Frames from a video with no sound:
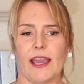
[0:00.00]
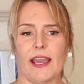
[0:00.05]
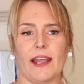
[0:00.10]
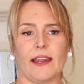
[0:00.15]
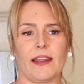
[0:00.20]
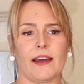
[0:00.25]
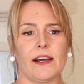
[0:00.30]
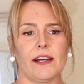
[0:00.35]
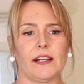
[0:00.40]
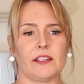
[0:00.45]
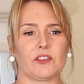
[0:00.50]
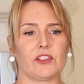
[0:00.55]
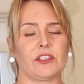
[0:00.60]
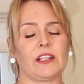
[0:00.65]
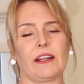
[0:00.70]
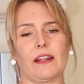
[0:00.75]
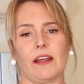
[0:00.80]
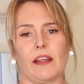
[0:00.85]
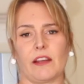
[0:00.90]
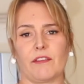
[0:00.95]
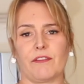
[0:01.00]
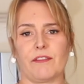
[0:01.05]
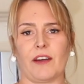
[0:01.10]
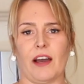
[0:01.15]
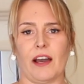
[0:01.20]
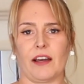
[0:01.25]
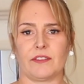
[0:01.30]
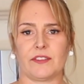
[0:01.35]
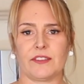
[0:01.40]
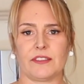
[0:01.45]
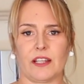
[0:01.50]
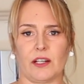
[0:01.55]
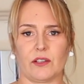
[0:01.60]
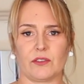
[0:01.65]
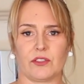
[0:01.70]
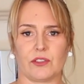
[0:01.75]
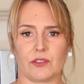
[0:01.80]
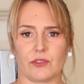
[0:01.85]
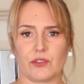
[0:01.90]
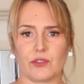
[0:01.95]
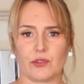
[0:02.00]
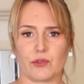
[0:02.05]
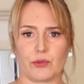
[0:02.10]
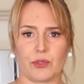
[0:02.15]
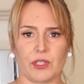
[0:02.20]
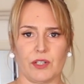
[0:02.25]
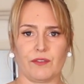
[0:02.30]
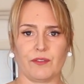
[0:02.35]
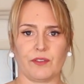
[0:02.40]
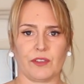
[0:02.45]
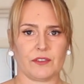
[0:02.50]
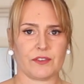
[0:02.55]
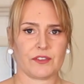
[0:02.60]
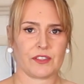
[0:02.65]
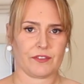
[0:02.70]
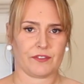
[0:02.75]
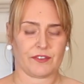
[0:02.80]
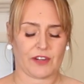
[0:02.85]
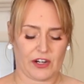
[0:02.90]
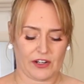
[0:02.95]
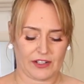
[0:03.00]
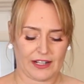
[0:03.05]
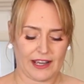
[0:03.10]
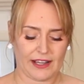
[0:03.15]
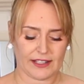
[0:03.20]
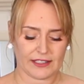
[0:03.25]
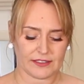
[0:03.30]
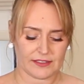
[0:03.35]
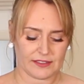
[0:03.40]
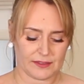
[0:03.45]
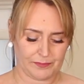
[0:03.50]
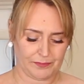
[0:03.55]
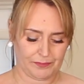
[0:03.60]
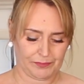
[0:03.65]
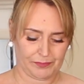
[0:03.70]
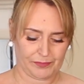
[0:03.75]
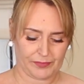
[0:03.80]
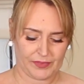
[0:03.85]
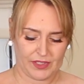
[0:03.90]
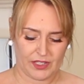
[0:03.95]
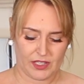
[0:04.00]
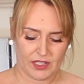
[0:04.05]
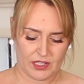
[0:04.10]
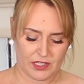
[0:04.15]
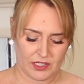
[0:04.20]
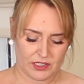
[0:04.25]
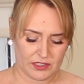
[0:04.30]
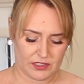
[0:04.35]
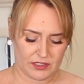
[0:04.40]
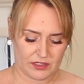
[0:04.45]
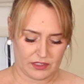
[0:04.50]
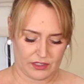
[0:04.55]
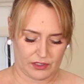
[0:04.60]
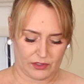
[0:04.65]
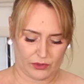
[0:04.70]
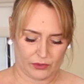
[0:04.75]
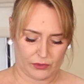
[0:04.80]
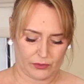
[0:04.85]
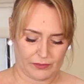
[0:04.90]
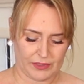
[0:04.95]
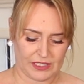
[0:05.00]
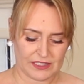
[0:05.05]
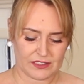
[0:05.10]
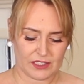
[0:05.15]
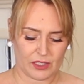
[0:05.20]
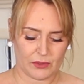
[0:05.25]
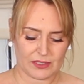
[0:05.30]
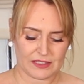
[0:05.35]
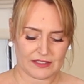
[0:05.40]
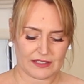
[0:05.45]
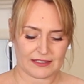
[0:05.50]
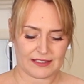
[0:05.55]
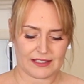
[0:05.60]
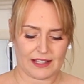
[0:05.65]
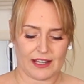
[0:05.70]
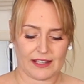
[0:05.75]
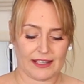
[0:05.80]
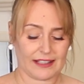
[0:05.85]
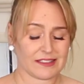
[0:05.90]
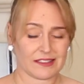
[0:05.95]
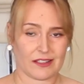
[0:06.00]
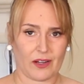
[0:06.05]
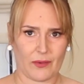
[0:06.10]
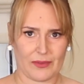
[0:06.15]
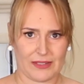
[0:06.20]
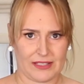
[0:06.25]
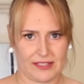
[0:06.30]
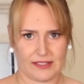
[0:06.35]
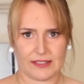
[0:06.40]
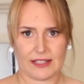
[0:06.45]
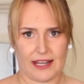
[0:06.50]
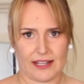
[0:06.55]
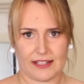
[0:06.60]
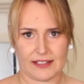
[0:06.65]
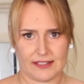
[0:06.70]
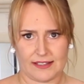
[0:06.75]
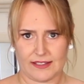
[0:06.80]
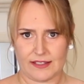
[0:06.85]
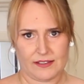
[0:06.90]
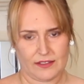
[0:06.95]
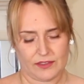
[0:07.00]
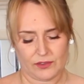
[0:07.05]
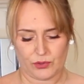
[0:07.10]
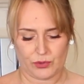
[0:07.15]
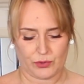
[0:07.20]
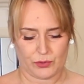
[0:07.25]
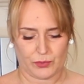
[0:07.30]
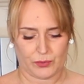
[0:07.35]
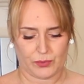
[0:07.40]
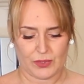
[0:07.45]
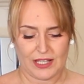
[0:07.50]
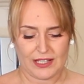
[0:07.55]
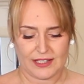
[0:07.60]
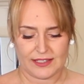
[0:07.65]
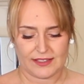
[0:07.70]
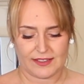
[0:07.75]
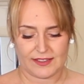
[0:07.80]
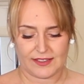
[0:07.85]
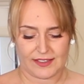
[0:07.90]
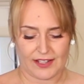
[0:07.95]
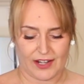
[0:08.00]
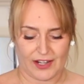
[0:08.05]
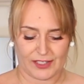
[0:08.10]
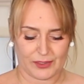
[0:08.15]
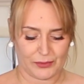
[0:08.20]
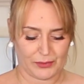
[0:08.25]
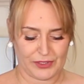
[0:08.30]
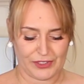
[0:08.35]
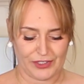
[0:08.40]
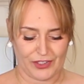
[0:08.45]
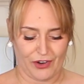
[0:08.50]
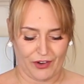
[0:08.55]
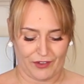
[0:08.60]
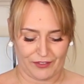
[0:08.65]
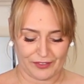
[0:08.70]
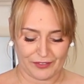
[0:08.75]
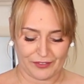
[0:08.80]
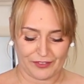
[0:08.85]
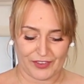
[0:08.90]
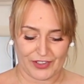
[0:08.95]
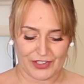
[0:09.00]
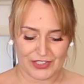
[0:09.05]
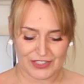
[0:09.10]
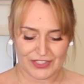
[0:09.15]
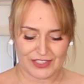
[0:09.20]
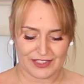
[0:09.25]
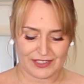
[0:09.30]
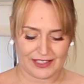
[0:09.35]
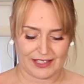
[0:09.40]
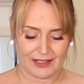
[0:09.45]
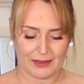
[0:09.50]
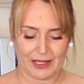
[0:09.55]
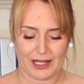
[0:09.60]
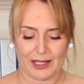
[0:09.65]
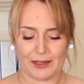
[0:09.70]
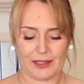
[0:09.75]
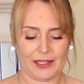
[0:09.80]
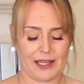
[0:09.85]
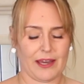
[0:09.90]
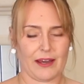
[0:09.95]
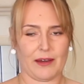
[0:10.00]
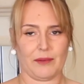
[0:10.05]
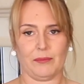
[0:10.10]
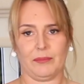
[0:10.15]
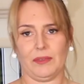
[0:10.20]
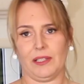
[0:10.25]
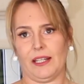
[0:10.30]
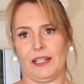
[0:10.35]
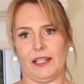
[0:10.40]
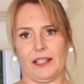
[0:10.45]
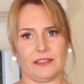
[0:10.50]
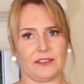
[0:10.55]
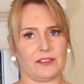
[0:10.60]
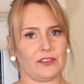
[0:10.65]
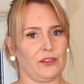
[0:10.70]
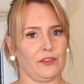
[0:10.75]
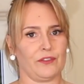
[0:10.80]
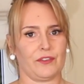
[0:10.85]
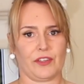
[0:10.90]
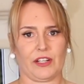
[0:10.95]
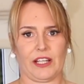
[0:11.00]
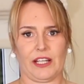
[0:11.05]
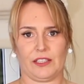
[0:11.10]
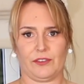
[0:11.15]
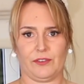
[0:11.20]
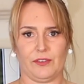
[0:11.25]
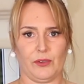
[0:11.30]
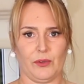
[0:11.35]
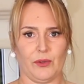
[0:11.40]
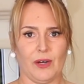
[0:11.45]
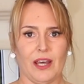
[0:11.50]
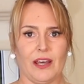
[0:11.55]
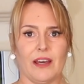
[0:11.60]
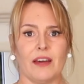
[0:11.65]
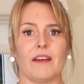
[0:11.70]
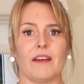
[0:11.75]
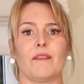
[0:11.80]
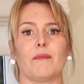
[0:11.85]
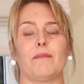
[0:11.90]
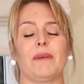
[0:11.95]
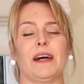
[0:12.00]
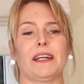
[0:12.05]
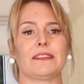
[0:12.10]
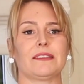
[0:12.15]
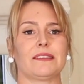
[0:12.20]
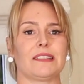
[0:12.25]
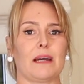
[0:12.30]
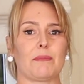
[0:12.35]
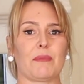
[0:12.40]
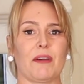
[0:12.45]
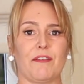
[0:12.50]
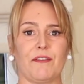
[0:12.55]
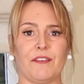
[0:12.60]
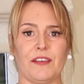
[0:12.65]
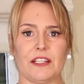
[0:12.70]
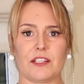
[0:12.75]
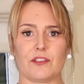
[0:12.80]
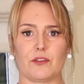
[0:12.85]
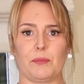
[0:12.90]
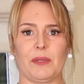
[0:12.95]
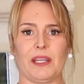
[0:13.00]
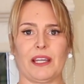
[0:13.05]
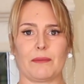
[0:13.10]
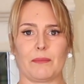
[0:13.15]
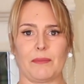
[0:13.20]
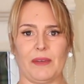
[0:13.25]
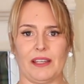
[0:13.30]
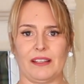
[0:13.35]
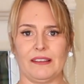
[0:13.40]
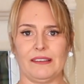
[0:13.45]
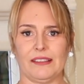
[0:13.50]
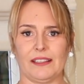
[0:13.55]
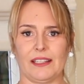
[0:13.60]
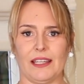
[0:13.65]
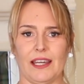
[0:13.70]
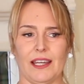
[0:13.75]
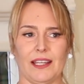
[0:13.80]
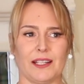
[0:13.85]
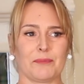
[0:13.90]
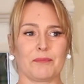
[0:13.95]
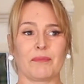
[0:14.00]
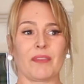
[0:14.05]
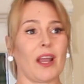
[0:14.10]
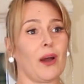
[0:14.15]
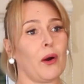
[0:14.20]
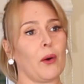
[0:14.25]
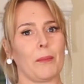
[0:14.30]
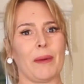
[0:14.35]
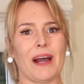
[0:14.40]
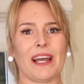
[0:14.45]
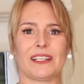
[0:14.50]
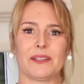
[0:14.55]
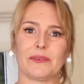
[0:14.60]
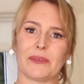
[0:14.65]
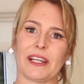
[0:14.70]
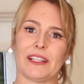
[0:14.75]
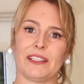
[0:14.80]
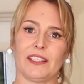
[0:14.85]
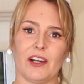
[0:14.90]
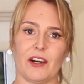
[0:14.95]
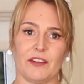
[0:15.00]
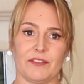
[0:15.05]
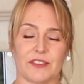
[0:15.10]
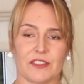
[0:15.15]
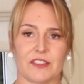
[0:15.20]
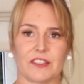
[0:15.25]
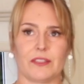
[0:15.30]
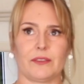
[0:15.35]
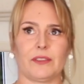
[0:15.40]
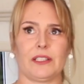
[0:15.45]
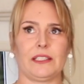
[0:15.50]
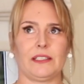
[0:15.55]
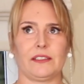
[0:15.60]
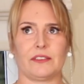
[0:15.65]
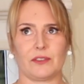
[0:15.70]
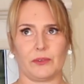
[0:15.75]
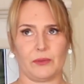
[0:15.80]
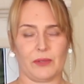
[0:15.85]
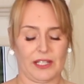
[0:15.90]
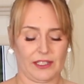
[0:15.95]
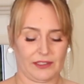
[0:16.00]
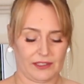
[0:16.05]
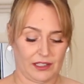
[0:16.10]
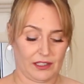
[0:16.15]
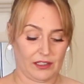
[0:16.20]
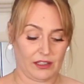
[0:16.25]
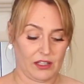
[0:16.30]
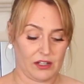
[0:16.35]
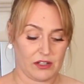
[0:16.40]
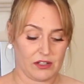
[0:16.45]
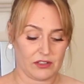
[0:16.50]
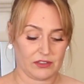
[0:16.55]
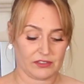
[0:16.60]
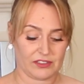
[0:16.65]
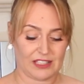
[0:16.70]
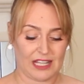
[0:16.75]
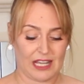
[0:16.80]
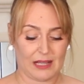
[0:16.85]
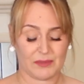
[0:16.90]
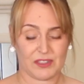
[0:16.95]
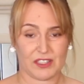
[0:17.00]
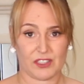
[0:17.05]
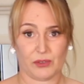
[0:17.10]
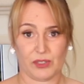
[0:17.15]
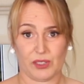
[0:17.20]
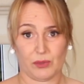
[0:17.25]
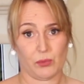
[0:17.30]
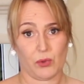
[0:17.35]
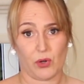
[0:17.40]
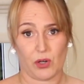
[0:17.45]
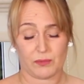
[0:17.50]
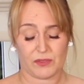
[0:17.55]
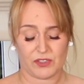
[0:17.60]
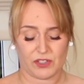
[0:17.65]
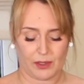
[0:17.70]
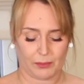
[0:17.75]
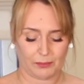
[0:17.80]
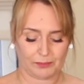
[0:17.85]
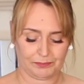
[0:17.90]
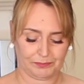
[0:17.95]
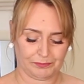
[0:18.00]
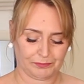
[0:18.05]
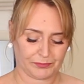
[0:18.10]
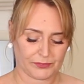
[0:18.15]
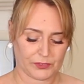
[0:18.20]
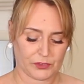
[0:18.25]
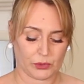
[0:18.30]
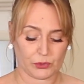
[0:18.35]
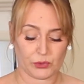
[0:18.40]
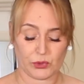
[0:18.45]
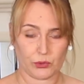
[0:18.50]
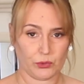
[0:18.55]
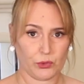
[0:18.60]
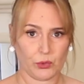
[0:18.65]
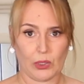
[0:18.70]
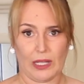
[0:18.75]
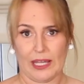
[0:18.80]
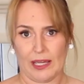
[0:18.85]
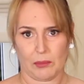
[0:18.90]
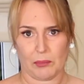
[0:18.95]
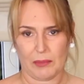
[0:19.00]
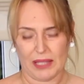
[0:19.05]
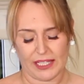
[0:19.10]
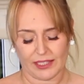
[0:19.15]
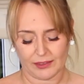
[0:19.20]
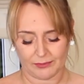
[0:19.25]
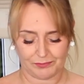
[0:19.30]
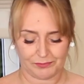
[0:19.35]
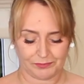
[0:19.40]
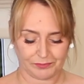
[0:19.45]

in 185 Celsius, 350 Fahrenheit. So it's always nice to start with the oven first, and I am like so forgetful. By the time I finish baking the cake, oh, by the way, the oven, so I need to wait a long time so it warms up. So don't do like me.